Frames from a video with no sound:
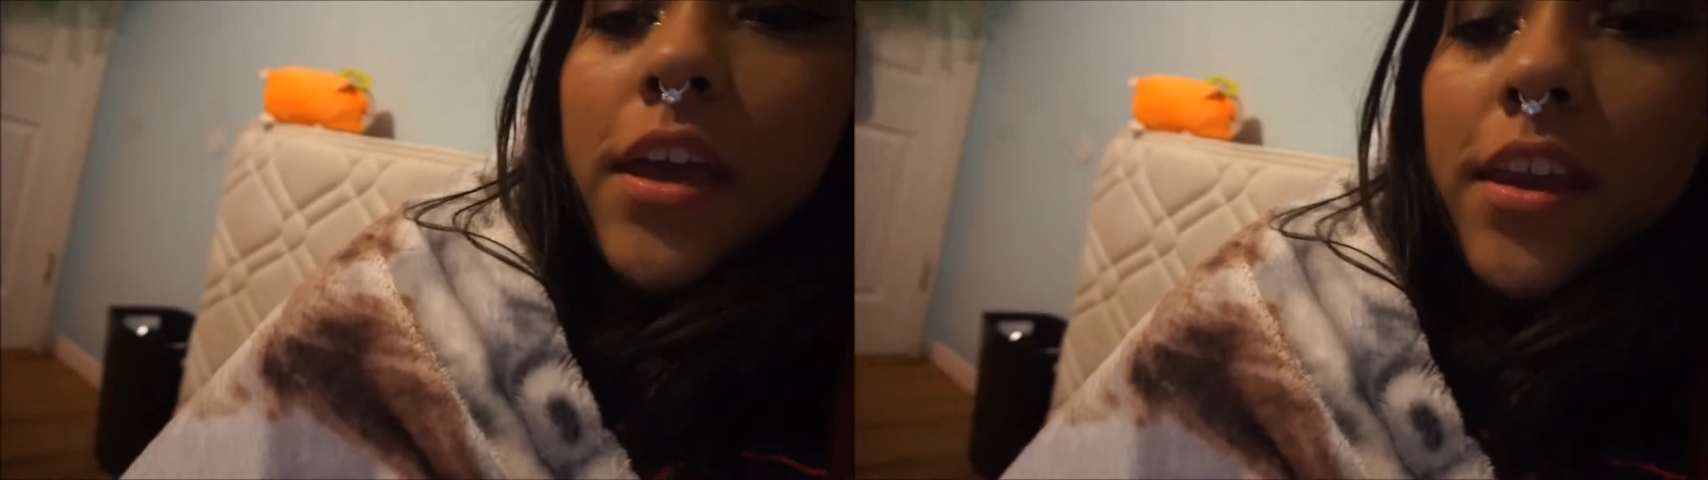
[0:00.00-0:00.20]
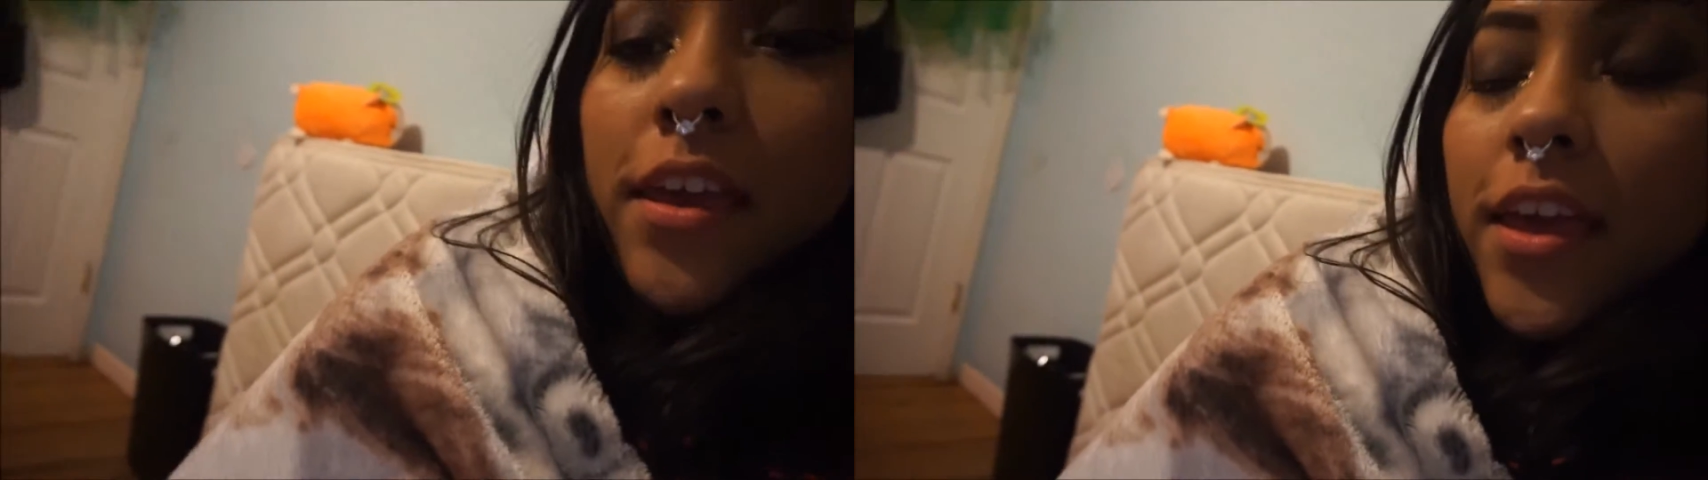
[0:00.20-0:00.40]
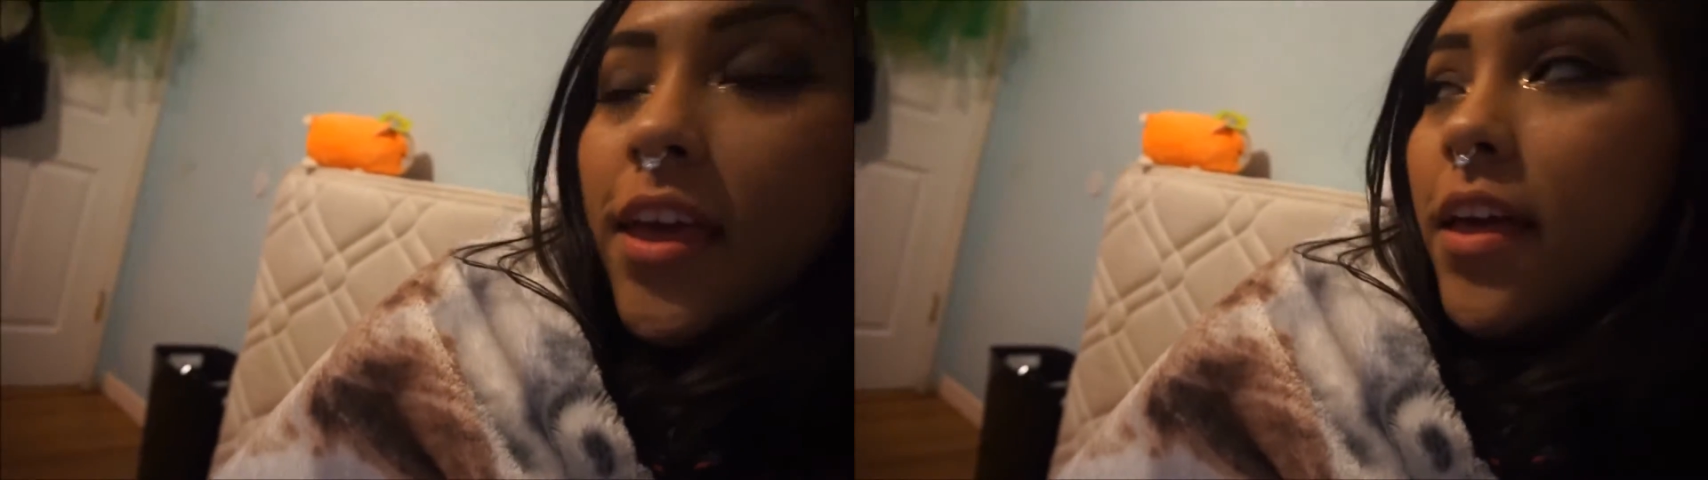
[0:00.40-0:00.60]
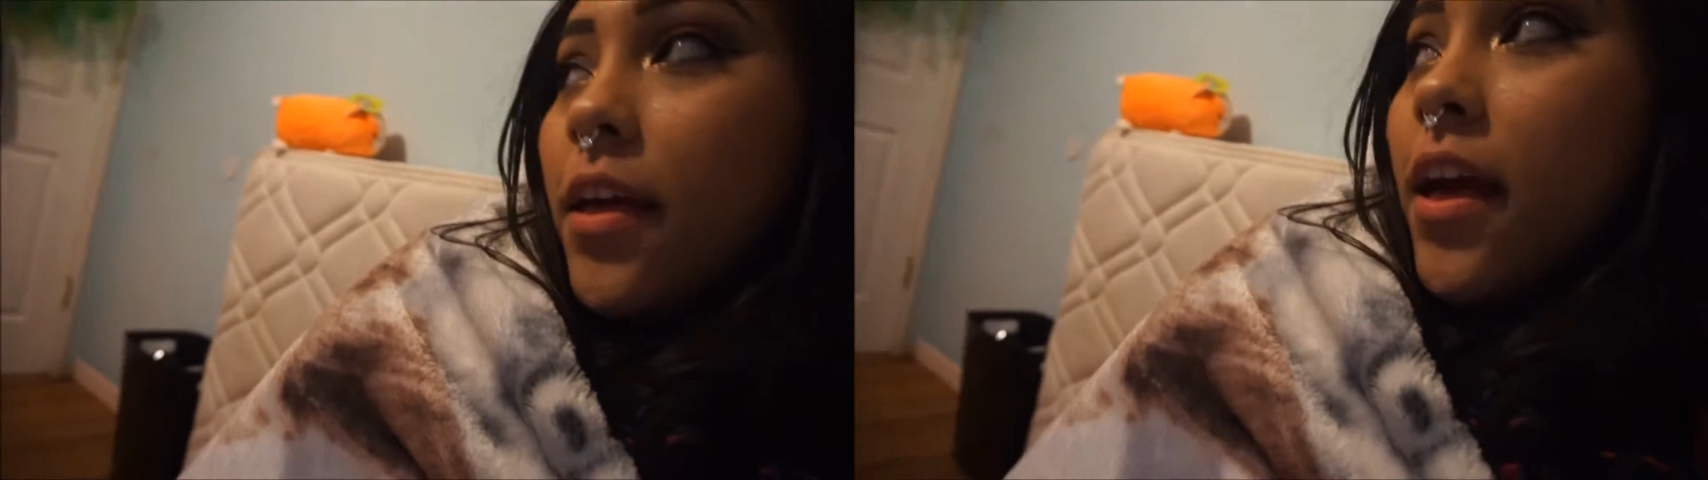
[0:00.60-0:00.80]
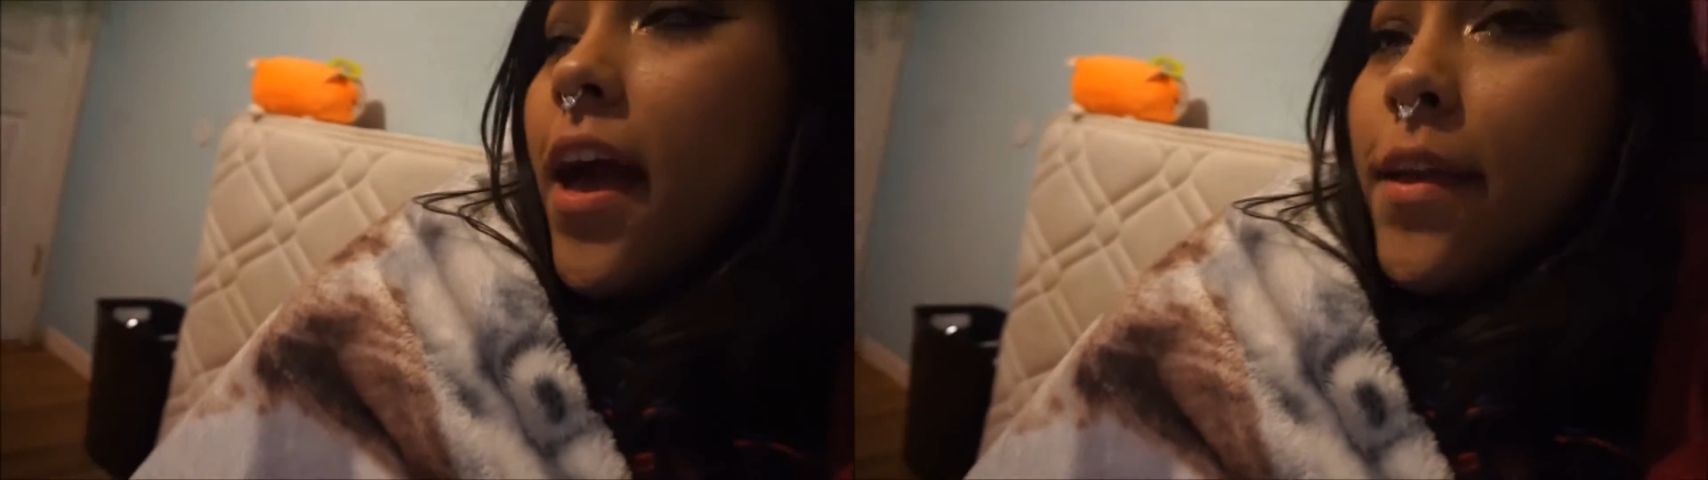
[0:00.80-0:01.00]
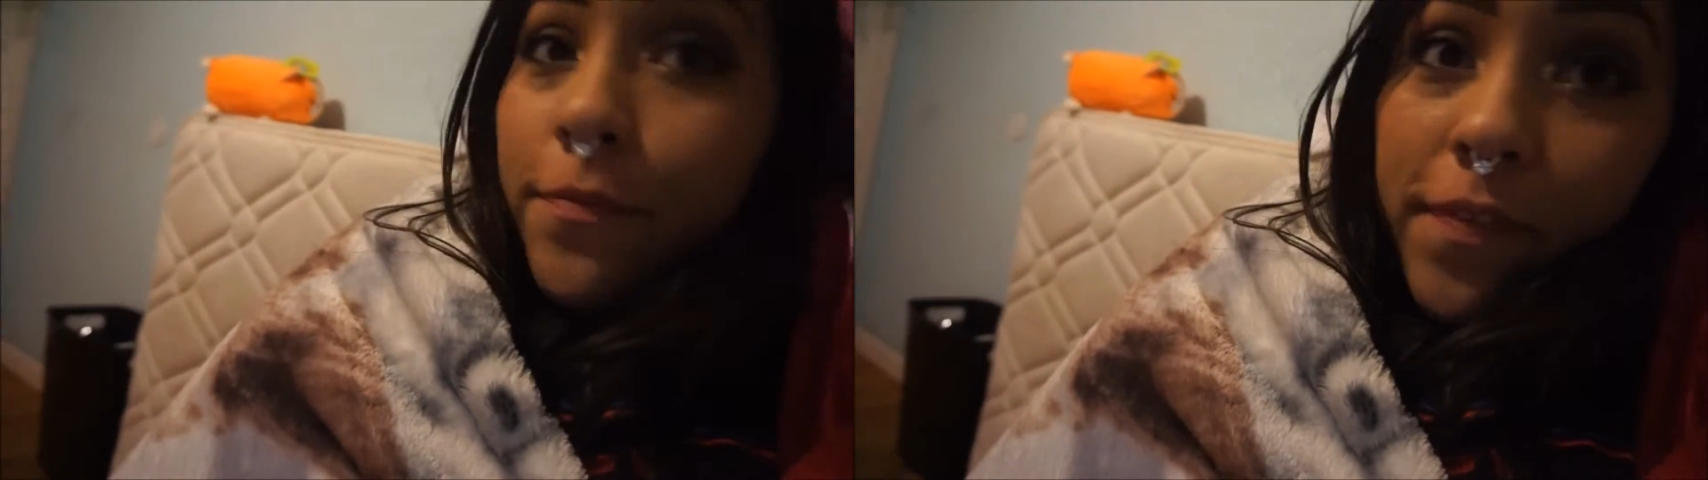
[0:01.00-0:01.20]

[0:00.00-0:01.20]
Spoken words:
and I'm